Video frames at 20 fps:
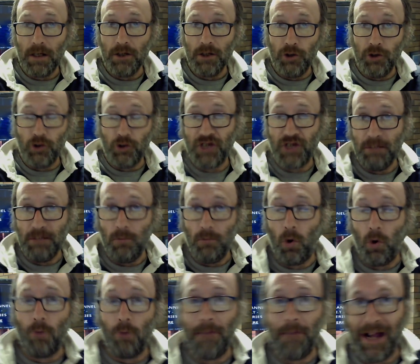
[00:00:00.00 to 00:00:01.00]
using
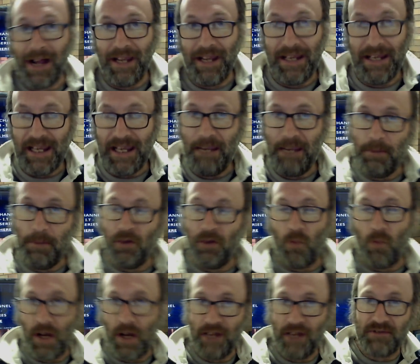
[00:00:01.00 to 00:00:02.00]
more money keeping the
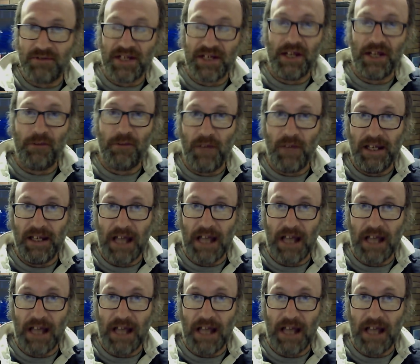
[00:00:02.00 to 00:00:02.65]
1FZ-FE